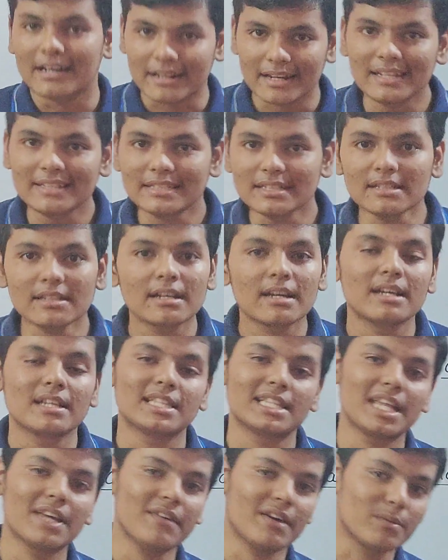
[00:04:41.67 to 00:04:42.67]
Reason,
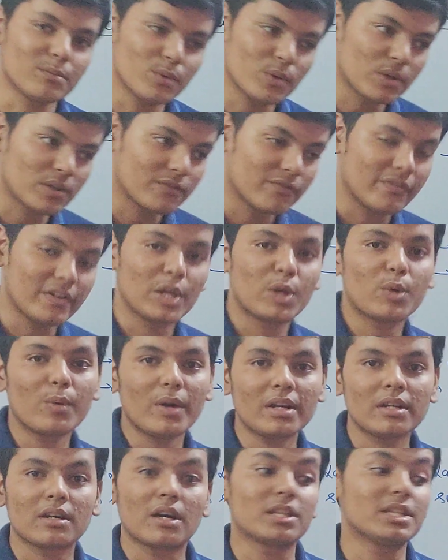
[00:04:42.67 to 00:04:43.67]
they were more
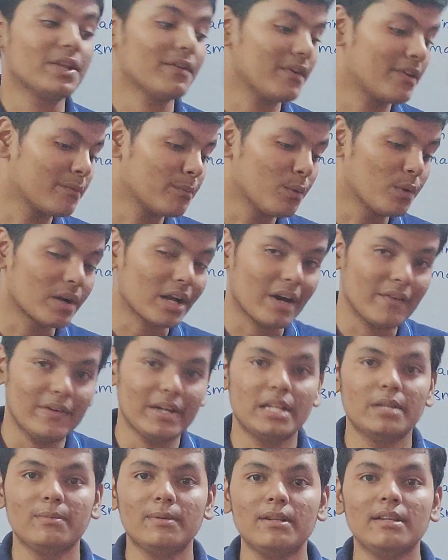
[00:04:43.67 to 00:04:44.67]
frequent or they were more
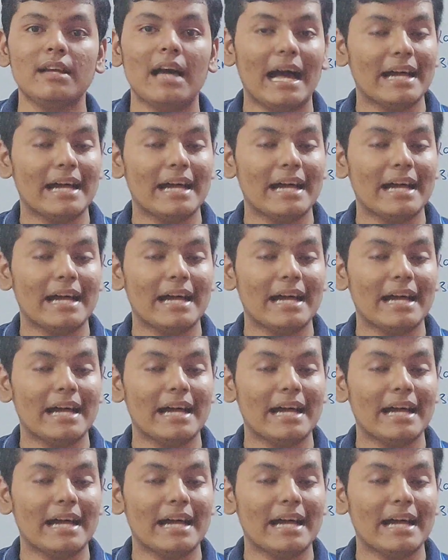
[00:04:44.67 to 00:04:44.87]
available,